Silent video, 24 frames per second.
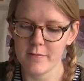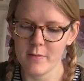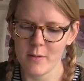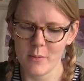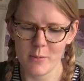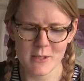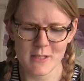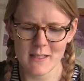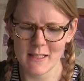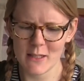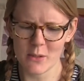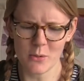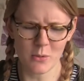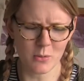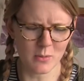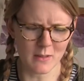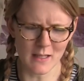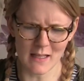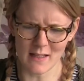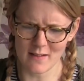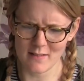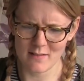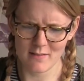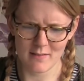what do they call
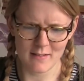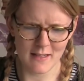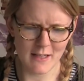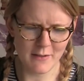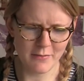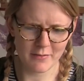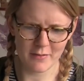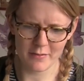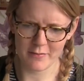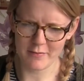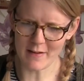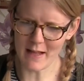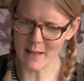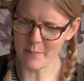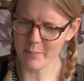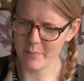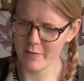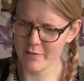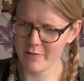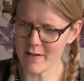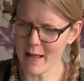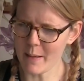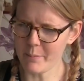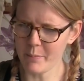that?
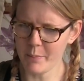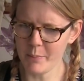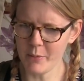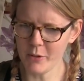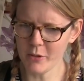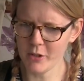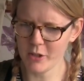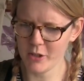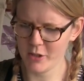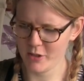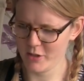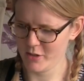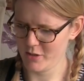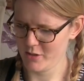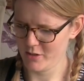Flap book?